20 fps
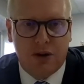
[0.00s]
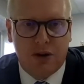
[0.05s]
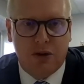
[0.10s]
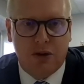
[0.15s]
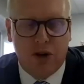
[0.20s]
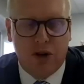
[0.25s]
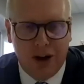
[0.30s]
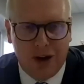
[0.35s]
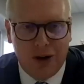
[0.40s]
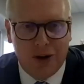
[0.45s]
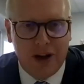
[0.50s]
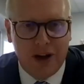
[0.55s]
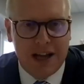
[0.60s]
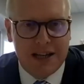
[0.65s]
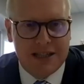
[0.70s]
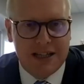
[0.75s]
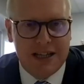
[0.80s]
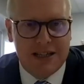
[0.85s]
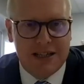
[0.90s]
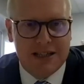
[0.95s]
There are a lot of
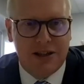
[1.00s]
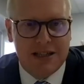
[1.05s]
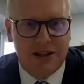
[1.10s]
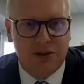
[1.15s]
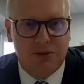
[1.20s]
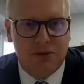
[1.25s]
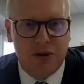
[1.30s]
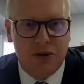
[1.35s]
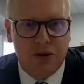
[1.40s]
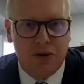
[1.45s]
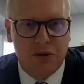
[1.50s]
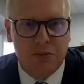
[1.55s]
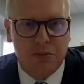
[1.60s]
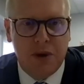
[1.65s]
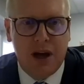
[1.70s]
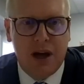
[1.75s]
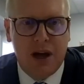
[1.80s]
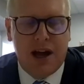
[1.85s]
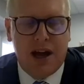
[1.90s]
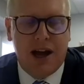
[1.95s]
head teachers in the
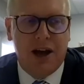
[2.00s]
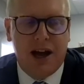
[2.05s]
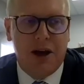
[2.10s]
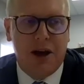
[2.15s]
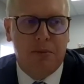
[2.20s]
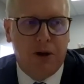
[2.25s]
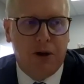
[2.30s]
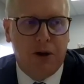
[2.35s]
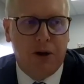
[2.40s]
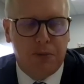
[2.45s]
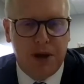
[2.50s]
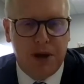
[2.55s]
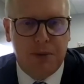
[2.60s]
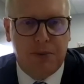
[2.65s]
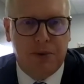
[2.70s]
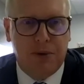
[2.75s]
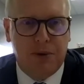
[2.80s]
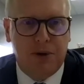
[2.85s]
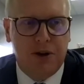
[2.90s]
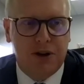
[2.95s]
room, a lot of
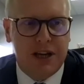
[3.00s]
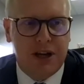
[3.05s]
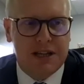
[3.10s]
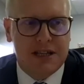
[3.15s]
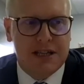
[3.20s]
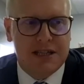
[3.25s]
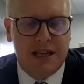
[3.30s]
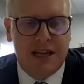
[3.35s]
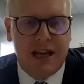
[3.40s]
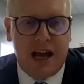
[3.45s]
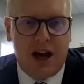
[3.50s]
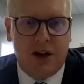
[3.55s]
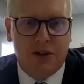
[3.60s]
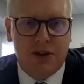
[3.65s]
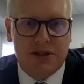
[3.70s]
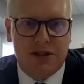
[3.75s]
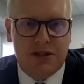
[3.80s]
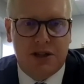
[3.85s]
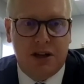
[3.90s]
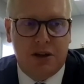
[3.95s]
people looking to see how
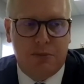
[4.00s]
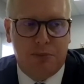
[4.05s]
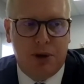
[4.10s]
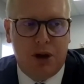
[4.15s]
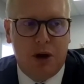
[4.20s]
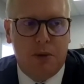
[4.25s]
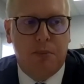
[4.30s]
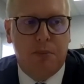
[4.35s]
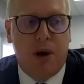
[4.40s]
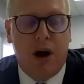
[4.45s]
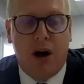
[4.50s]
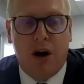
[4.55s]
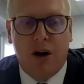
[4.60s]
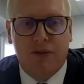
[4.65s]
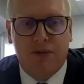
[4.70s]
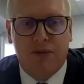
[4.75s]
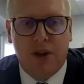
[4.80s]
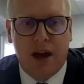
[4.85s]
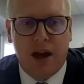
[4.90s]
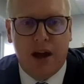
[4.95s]
this is going to become part
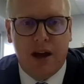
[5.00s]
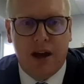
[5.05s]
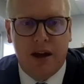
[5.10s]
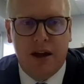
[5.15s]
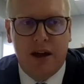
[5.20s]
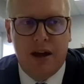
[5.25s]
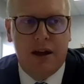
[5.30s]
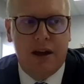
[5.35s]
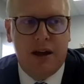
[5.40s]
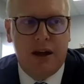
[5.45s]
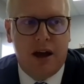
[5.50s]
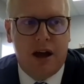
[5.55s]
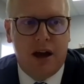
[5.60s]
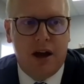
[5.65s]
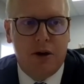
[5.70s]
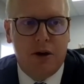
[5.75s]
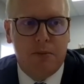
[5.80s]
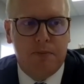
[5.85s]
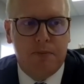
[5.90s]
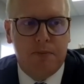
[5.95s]
of their
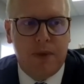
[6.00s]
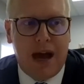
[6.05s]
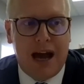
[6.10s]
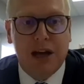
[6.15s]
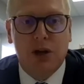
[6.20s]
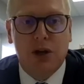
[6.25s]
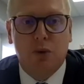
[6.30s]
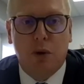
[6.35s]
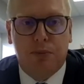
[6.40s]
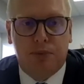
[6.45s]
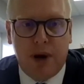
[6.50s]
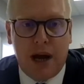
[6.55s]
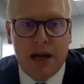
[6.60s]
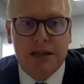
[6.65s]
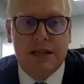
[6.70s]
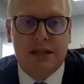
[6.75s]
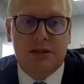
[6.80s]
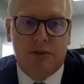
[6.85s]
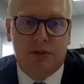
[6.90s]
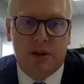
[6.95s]
annual
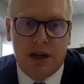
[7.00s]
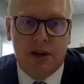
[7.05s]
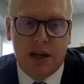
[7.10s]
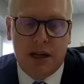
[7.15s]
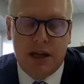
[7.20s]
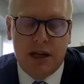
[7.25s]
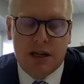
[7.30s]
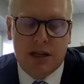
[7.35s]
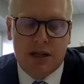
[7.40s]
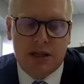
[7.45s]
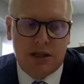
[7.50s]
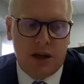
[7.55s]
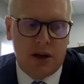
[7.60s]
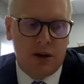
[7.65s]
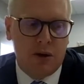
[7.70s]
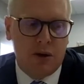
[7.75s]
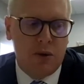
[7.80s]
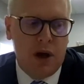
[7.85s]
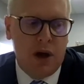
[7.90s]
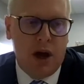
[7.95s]
practice, really.
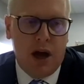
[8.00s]
So